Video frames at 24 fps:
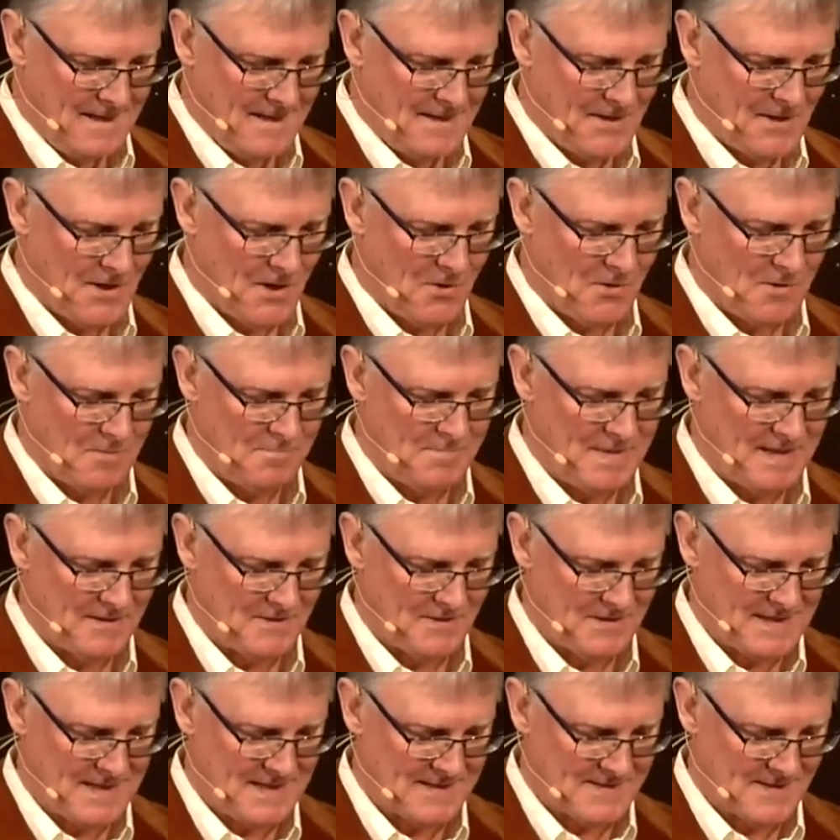Noah
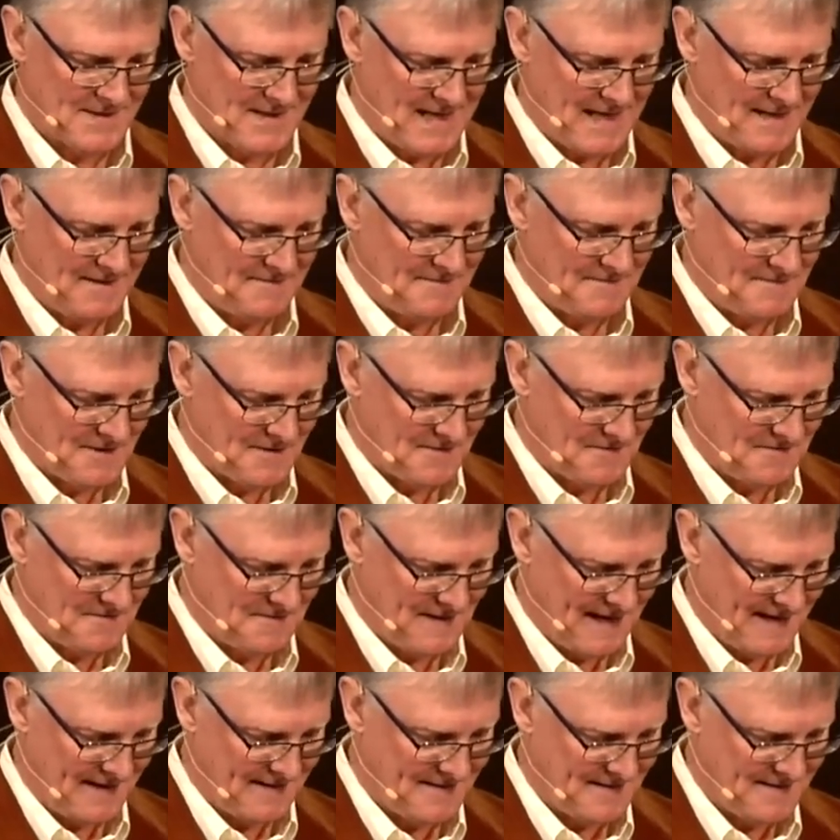built his life of
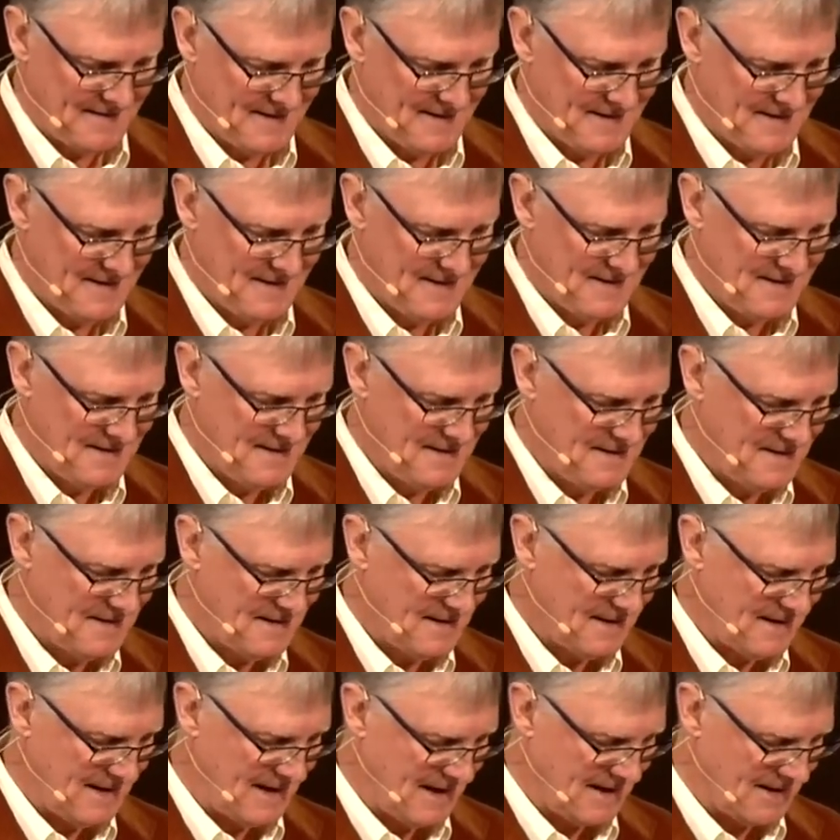faith
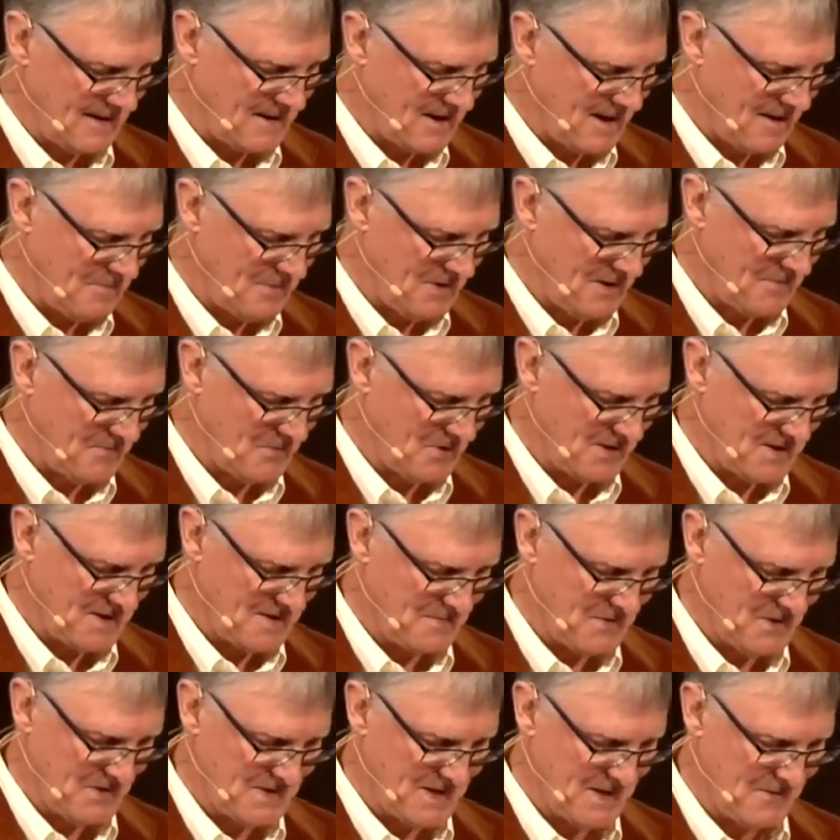on a couple of
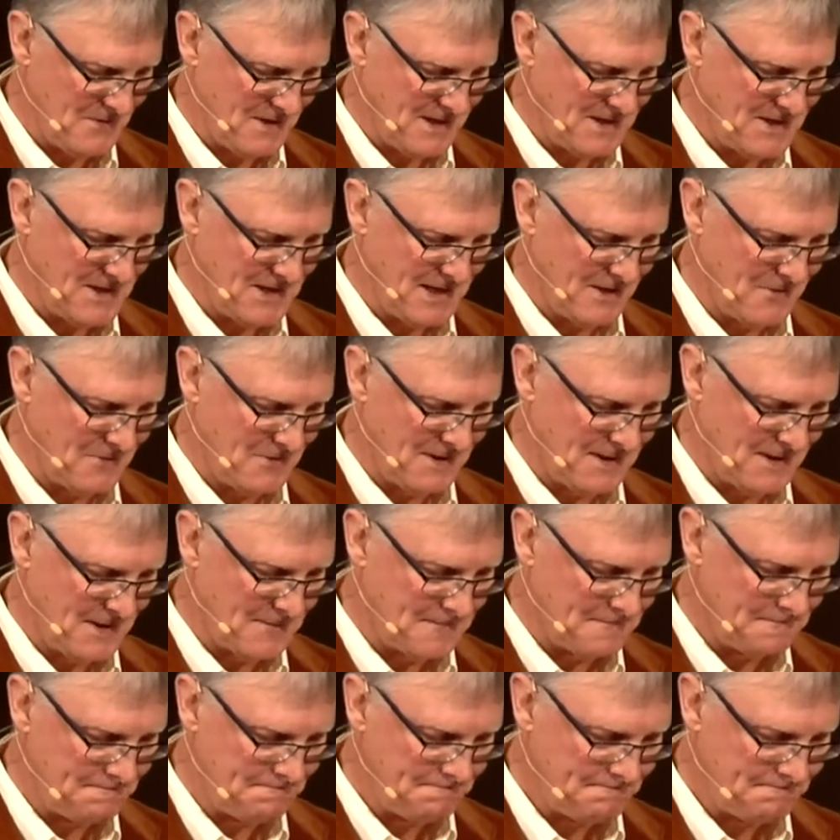principles I want to share with you.